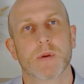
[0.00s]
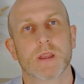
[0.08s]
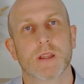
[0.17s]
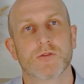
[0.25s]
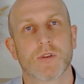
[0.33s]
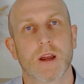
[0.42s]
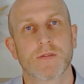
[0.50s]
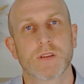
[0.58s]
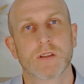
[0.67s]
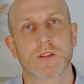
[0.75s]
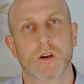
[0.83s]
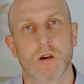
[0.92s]
but the
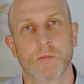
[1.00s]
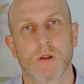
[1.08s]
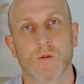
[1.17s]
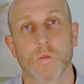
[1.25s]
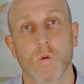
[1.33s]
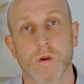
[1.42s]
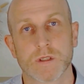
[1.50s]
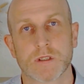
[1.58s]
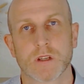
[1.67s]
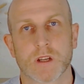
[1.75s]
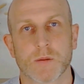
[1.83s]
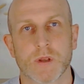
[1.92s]
drafted timeline was
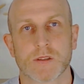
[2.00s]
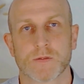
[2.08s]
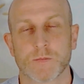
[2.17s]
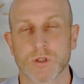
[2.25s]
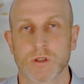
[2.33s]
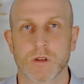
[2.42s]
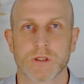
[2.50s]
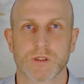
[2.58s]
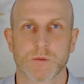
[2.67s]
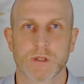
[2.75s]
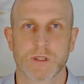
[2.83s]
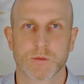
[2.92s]
to commence from July
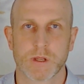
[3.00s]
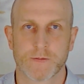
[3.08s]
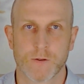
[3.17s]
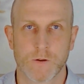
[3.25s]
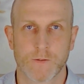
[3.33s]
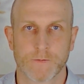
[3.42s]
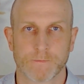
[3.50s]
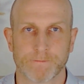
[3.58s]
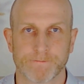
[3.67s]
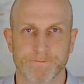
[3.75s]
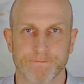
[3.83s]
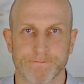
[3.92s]
2025.
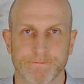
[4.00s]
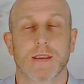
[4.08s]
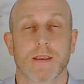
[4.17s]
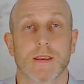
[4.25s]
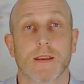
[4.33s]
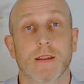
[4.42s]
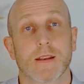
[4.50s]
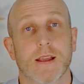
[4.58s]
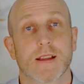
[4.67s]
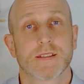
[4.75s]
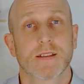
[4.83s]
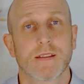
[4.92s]

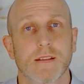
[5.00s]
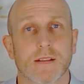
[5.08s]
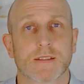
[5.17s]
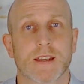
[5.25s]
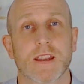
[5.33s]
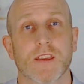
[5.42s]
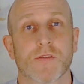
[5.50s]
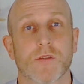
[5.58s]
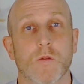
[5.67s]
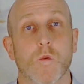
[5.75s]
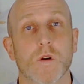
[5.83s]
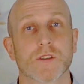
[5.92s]
Lastly, I'll take you
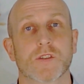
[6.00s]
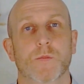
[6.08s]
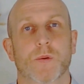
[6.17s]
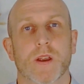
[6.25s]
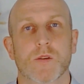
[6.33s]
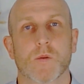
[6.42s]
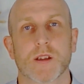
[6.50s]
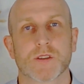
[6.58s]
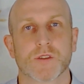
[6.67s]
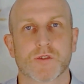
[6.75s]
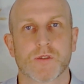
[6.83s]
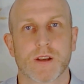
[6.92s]
through what
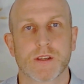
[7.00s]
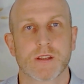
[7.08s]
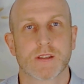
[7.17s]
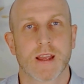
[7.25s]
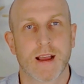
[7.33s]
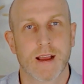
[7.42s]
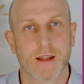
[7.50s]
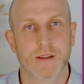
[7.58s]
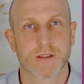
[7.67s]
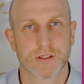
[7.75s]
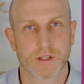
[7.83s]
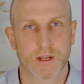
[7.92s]
superannuation strategies
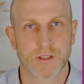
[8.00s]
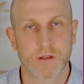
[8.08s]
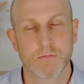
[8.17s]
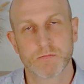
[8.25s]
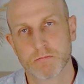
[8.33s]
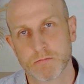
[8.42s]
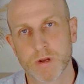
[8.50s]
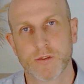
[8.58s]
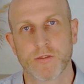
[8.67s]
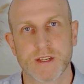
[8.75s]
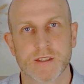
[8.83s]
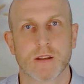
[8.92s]
aren't changing,
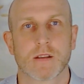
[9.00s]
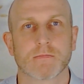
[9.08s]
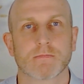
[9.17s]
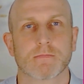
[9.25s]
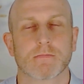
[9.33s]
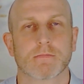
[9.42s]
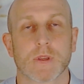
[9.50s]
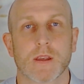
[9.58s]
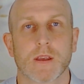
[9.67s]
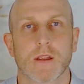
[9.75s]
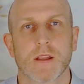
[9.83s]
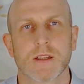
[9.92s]
but resetting.
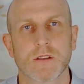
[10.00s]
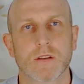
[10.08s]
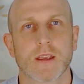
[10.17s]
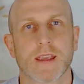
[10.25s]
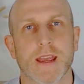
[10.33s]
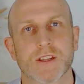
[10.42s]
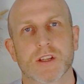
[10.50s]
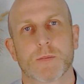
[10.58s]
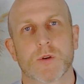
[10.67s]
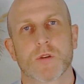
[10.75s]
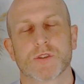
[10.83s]
Let's look at catch-up